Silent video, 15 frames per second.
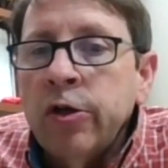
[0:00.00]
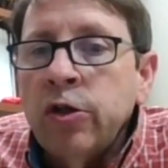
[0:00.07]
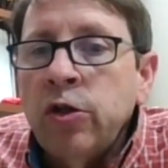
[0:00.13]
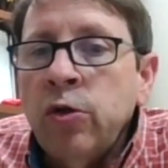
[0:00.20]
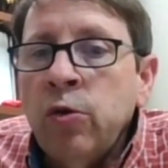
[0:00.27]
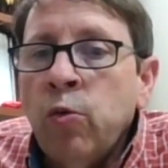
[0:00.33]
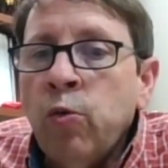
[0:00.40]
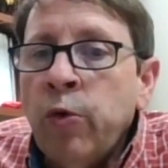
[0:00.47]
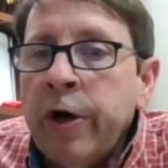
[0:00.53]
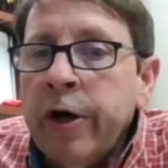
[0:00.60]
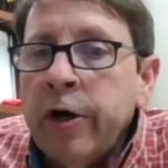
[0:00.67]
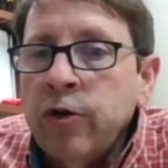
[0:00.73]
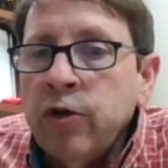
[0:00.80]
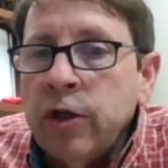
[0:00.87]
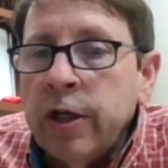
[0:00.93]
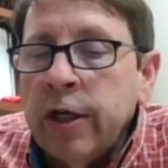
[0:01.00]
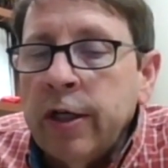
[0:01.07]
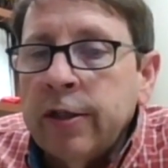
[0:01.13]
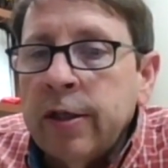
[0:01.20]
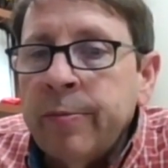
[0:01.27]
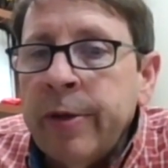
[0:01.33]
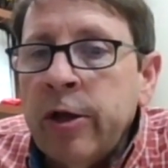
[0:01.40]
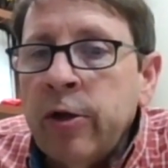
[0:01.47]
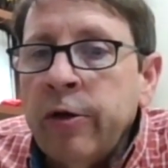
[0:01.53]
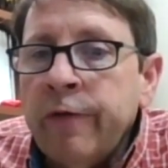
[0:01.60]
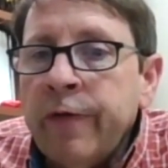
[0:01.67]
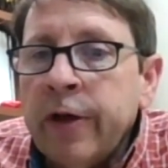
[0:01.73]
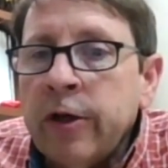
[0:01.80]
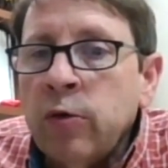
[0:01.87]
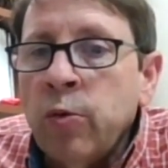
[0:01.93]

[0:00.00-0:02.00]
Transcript: to rare genes that may only affect